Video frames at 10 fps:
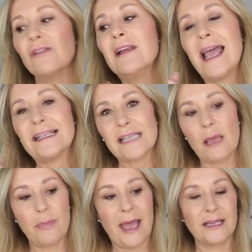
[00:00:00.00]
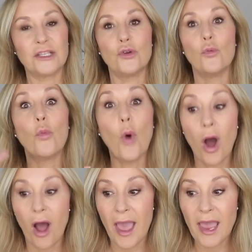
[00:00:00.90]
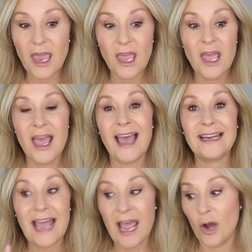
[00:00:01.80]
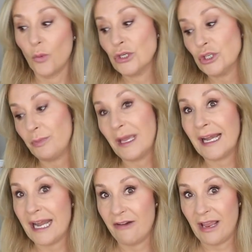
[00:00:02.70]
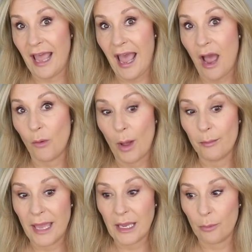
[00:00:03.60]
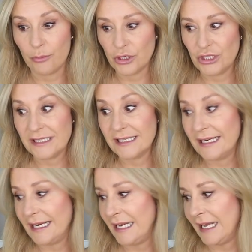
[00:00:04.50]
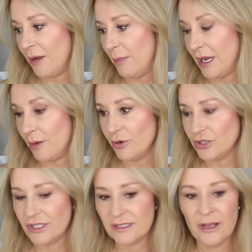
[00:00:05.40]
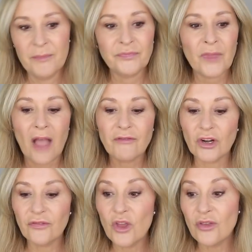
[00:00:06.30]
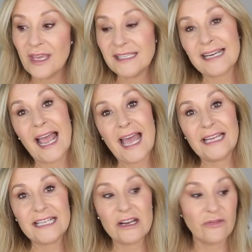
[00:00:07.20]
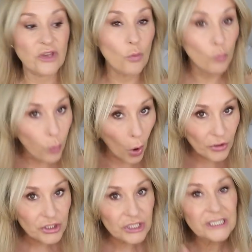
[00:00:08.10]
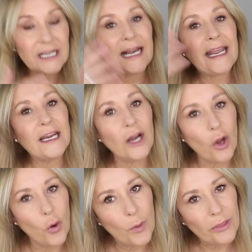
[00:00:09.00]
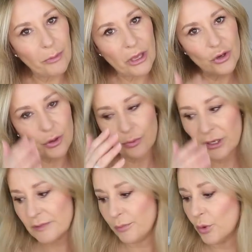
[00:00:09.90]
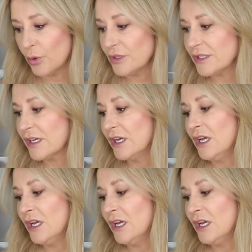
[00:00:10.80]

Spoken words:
let's get back to why and how we should be clearing our makeup brushes and cleaning our makeup brushes. I've got a few things to hand here. If you want to clean along with me, you can press pause.